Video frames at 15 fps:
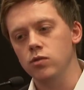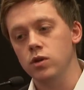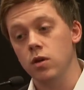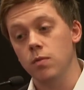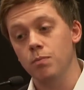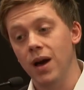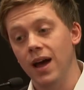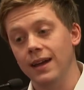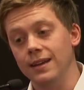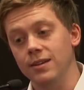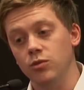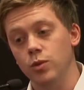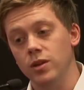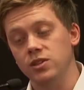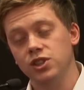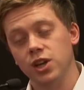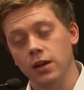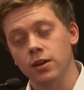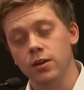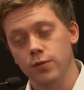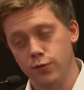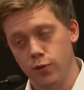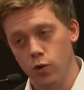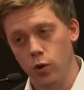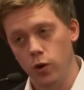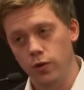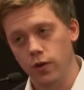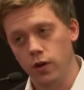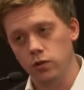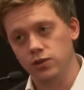combined with
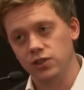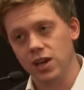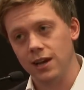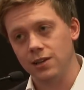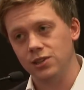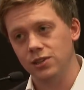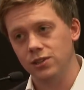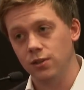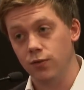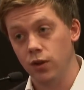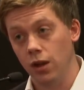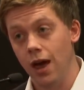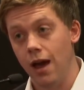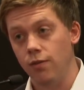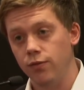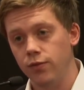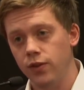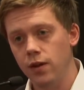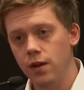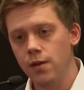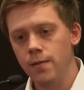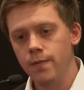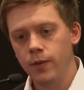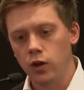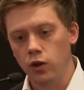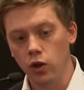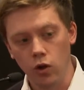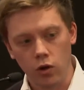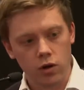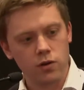Schadenfreude on sections of the left.
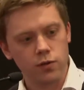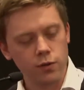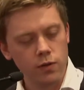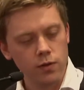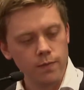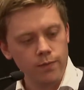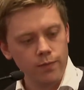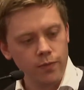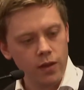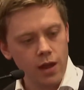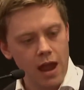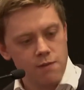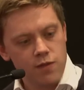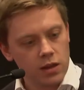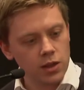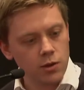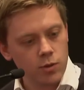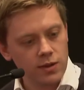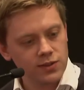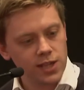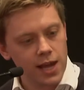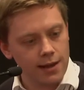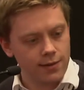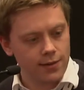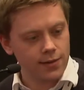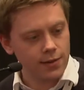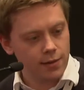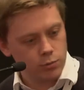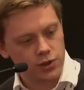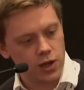Look, everything we've said,
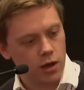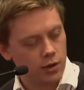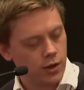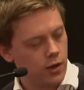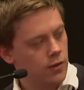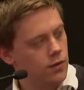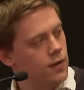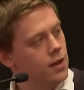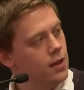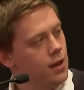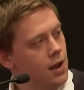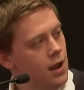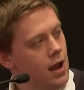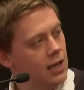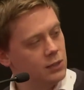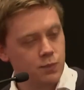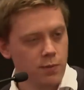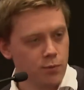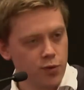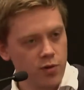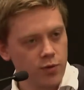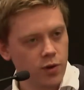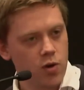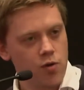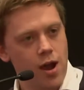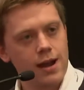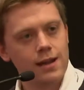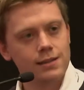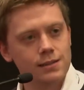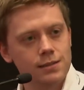was argued, has been proven
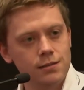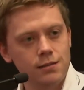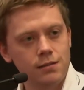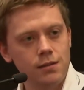correct.